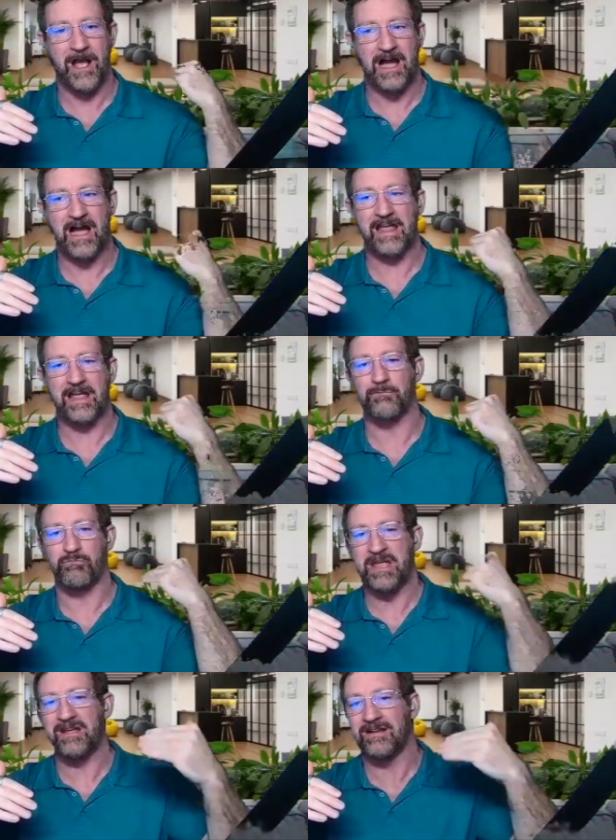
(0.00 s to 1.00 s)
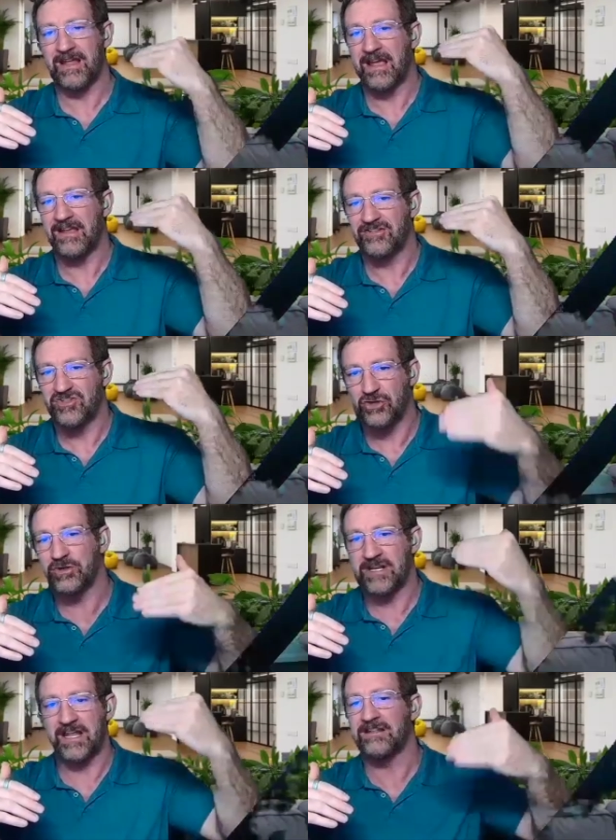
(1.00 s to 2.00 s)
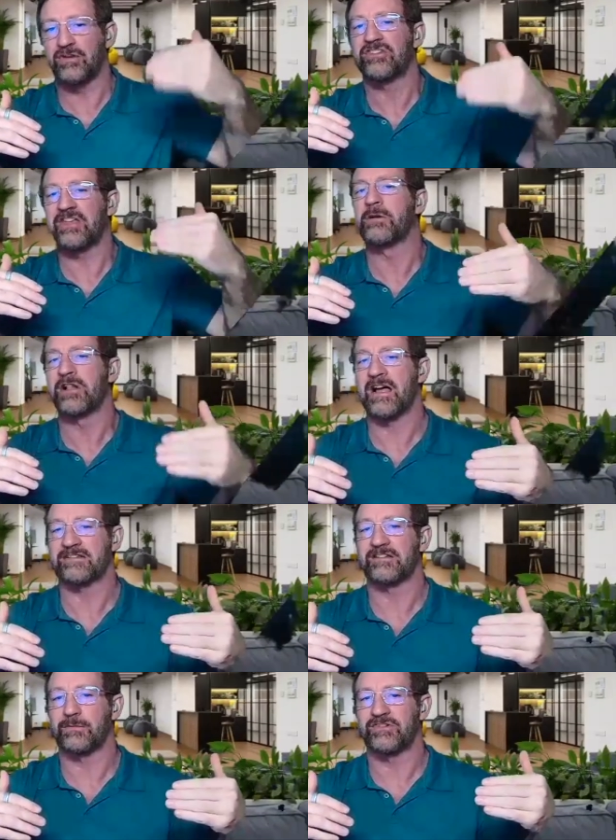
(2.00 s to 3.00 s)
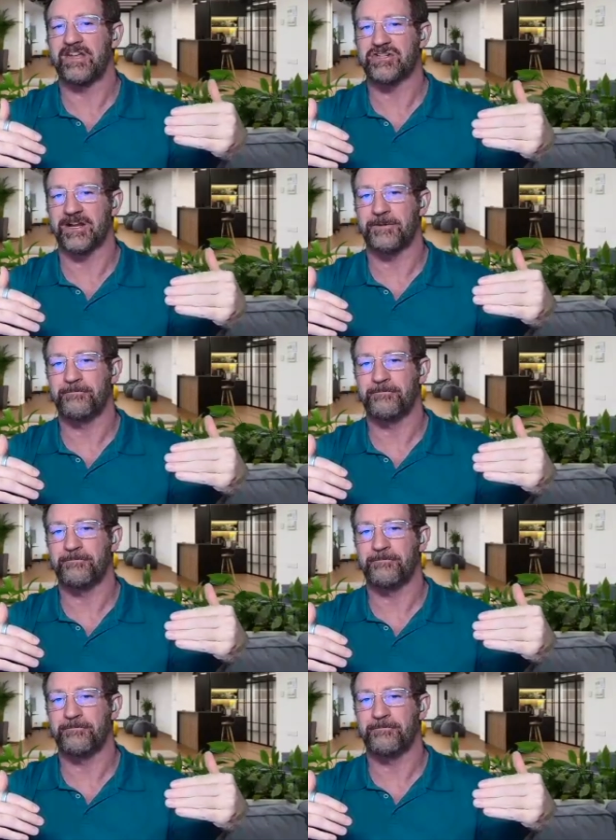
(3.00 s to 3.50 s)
I had been a student in those same classes I was teaching.